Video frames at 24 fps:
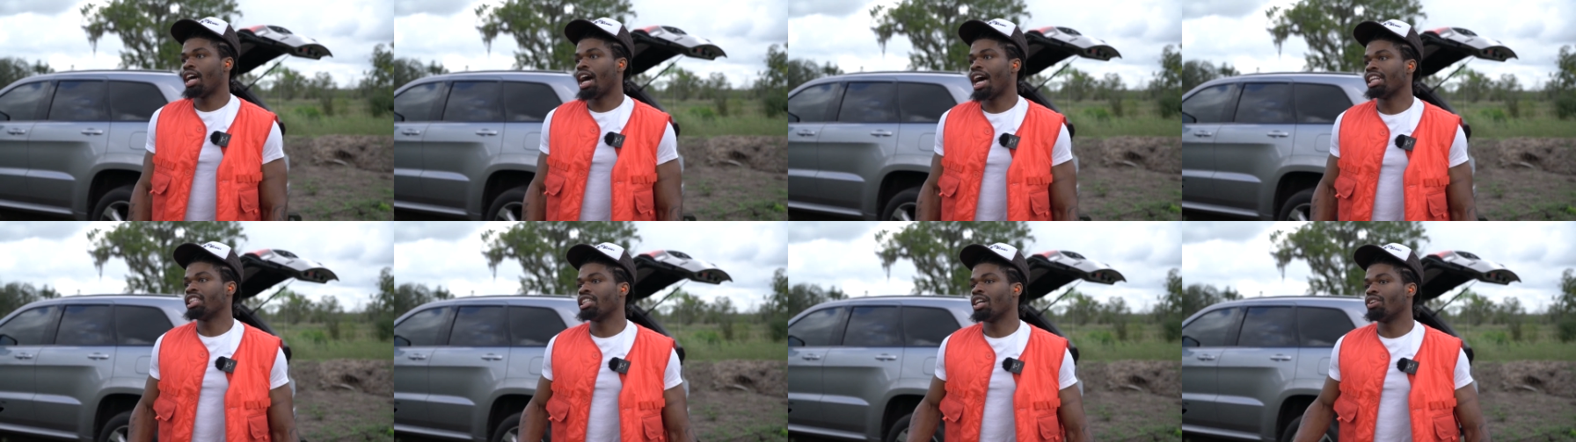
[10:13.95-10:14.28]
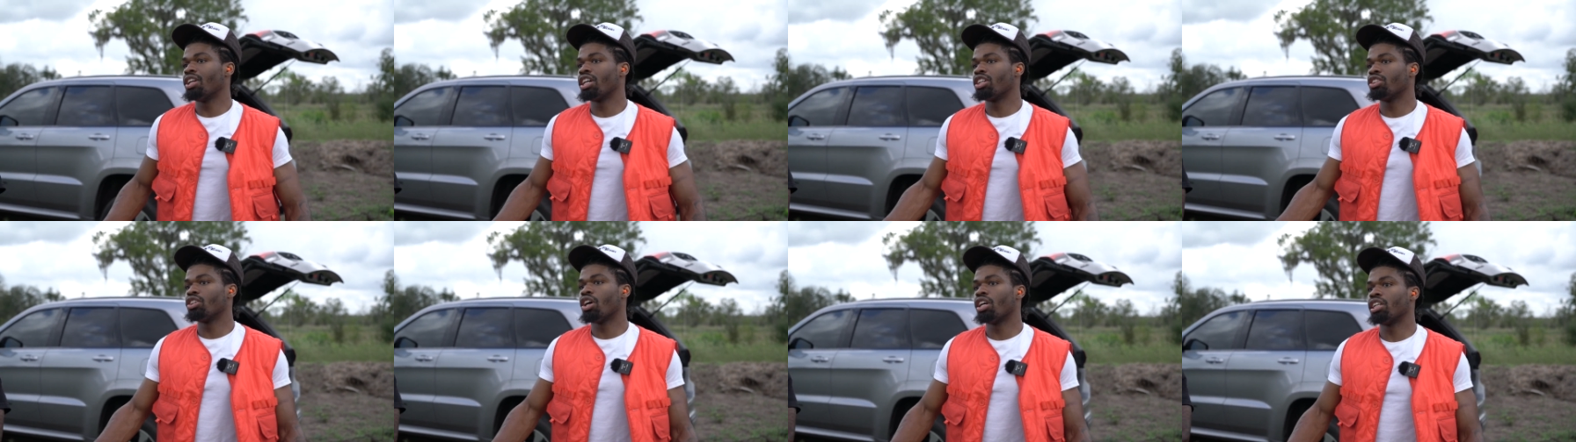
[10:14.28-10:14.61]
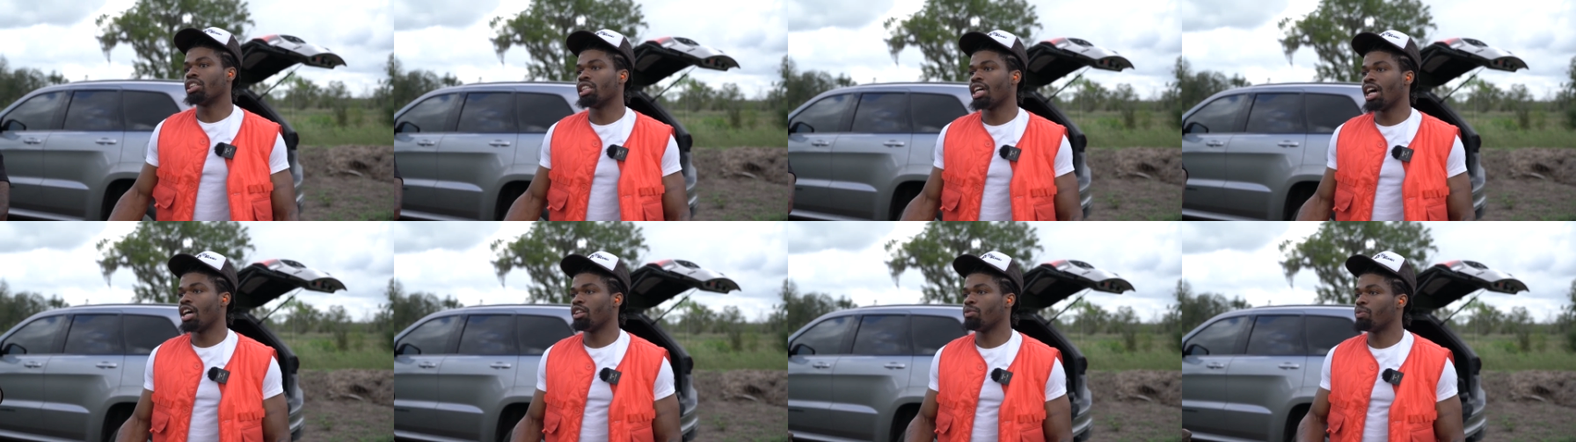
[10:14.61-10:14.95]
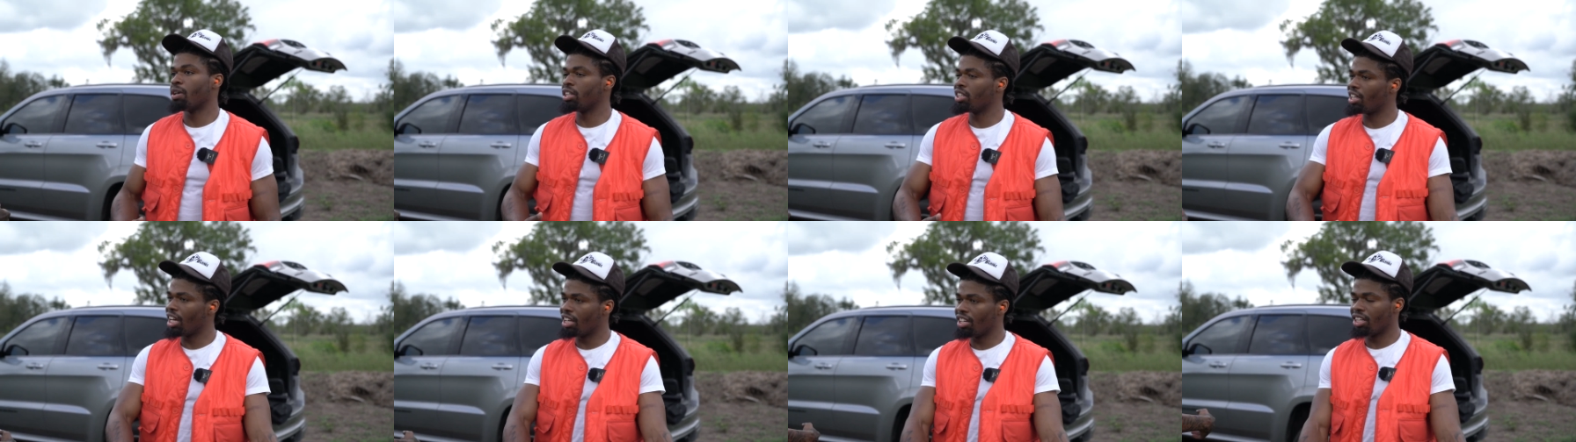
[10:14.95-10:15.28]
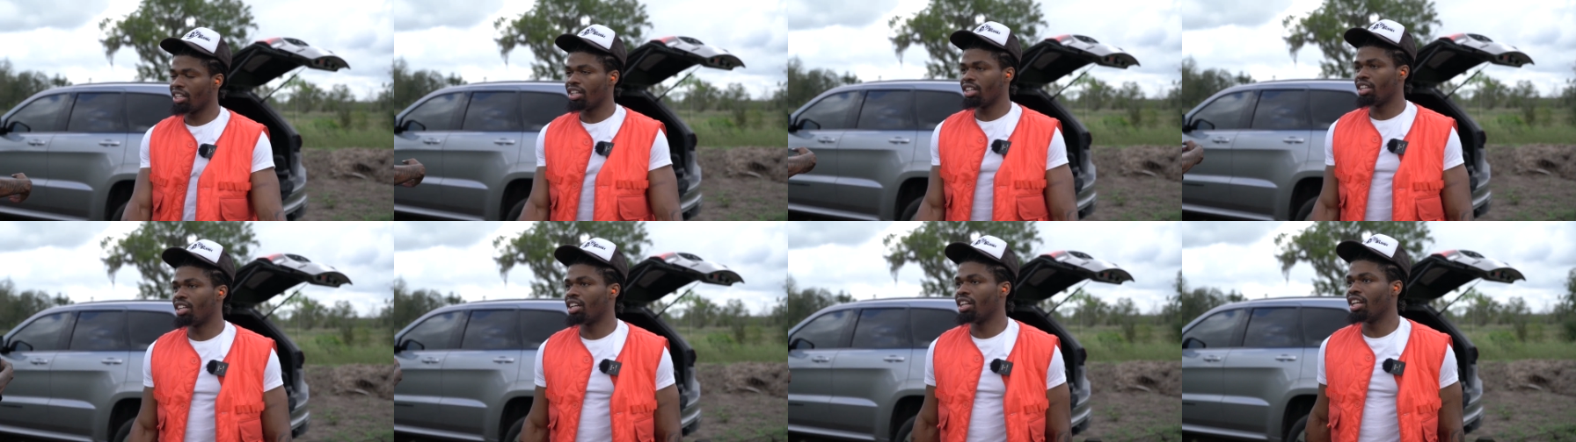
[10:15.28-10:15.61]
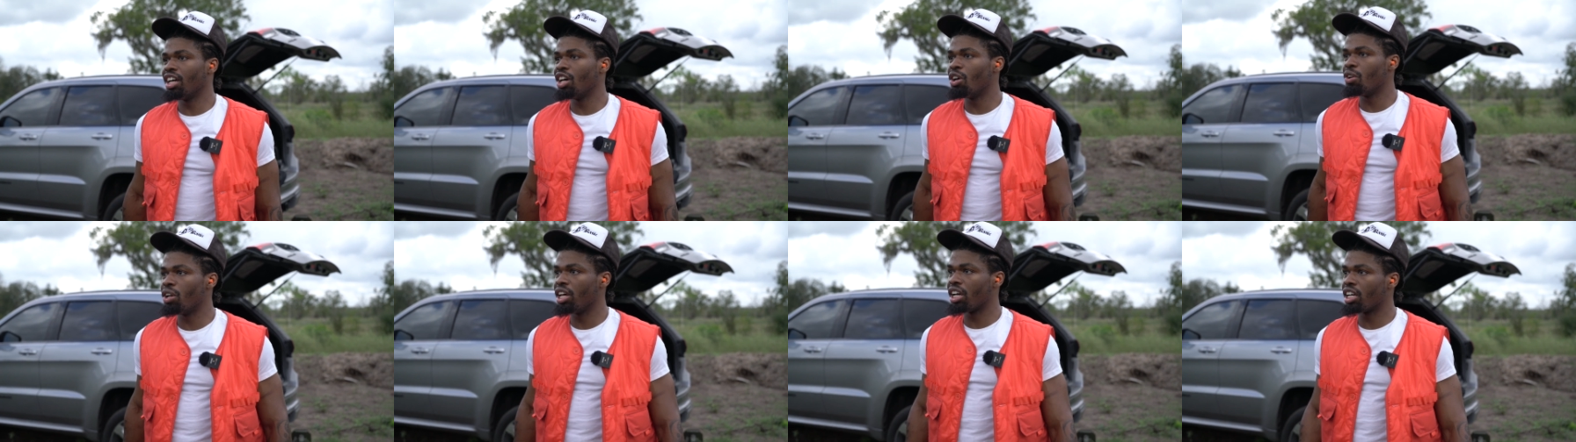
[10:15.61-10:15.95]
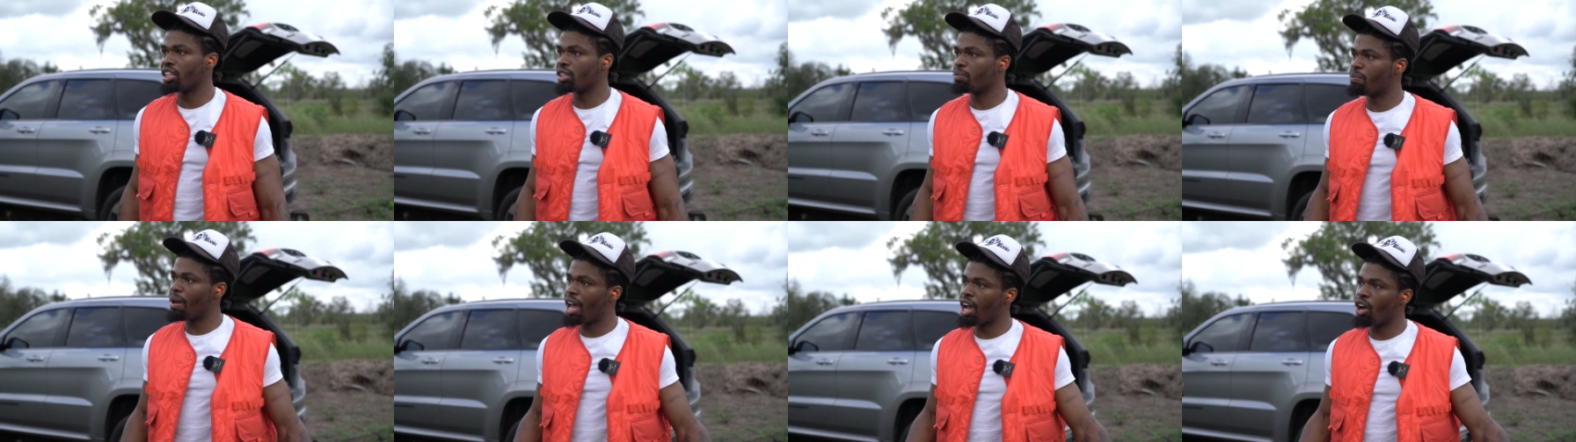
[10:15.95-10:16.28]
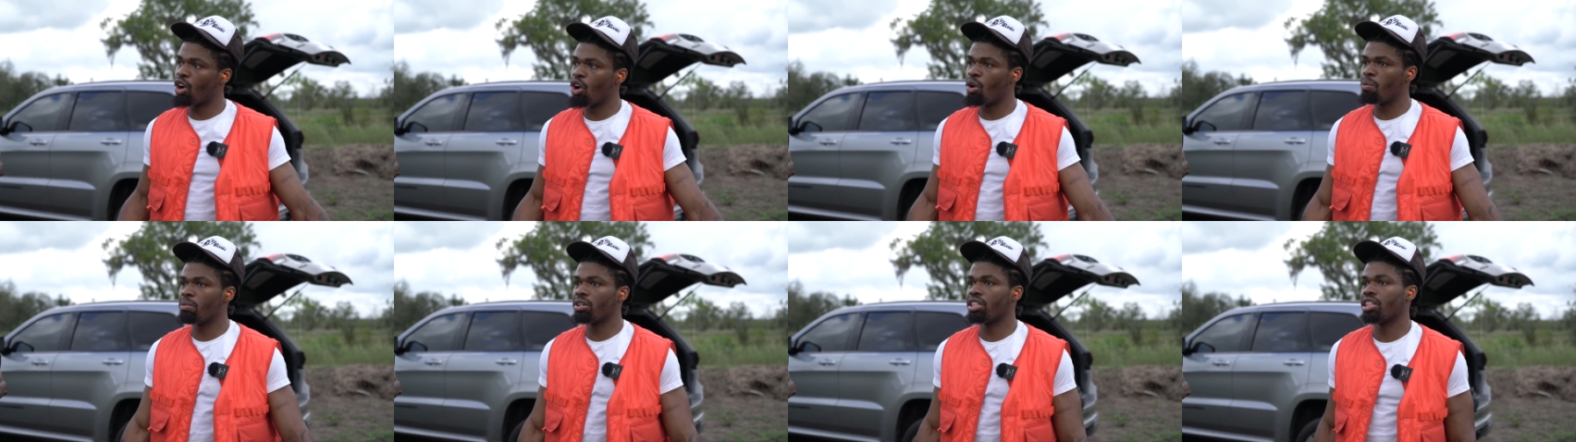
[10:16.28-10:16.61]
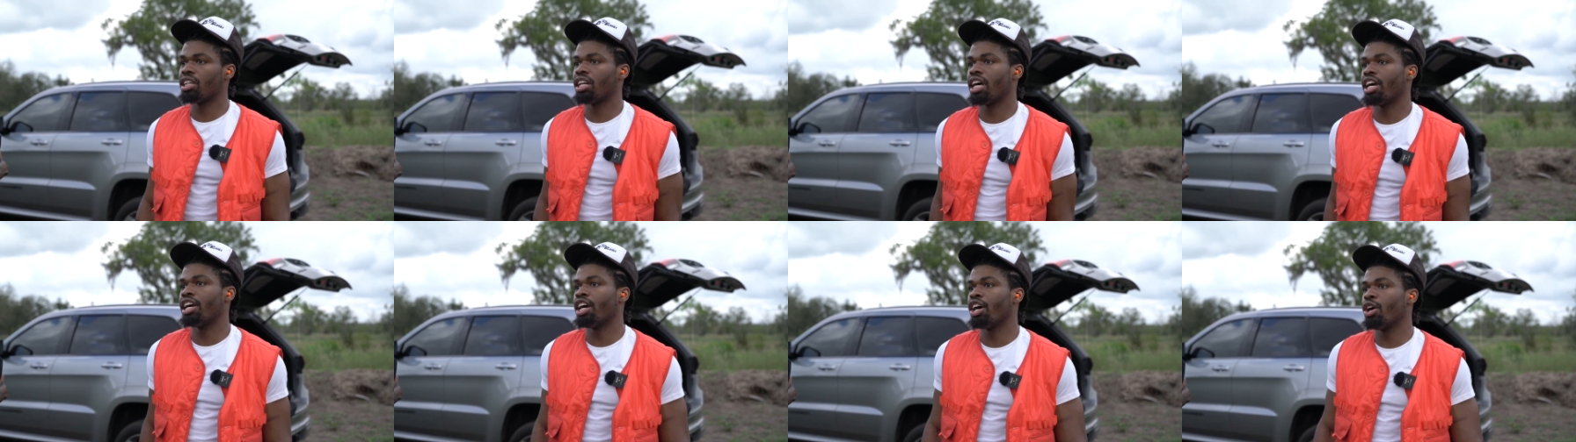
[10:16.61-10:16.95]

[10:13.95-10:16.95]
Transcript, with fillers: I tell niggas all the time, especially like the, the little niggas back home and shit like,